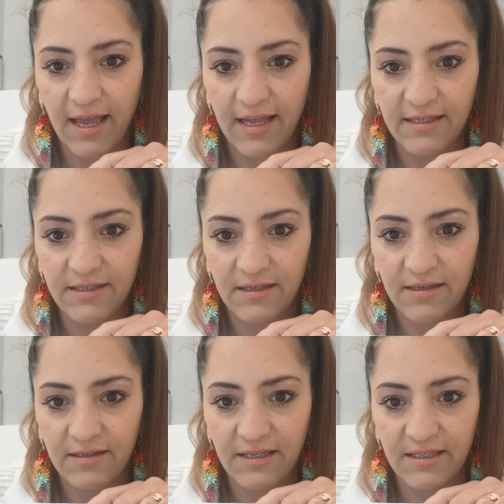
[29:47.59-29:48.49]
and
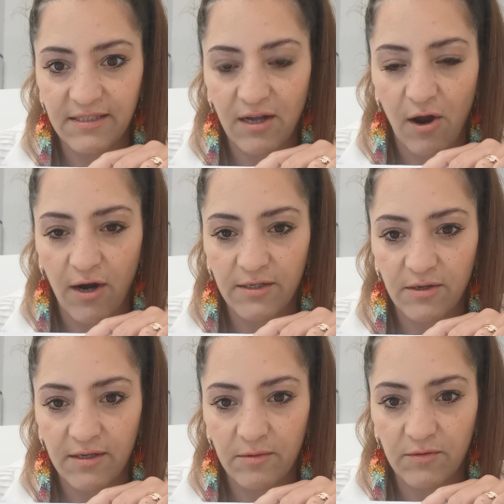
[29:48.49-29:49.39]
this is the hard
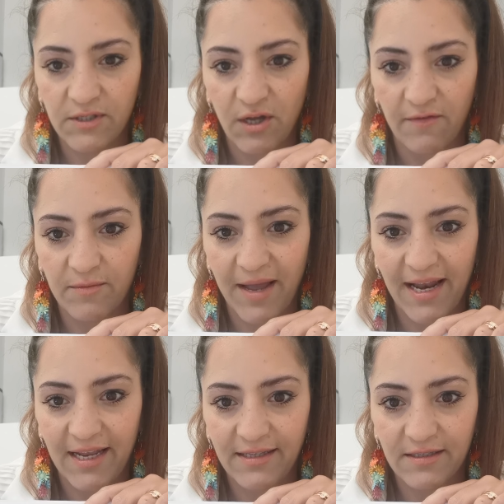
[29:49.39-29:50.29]
and soft
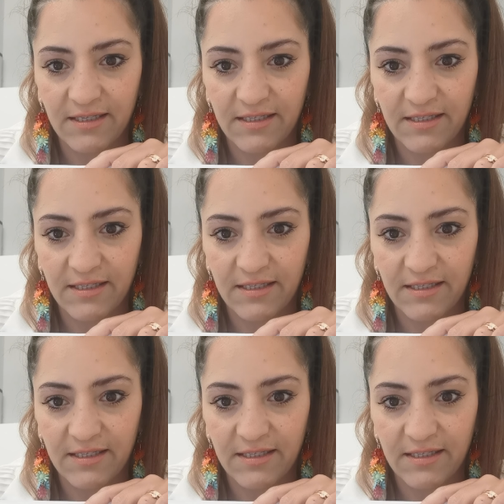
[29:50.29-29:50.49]
palate.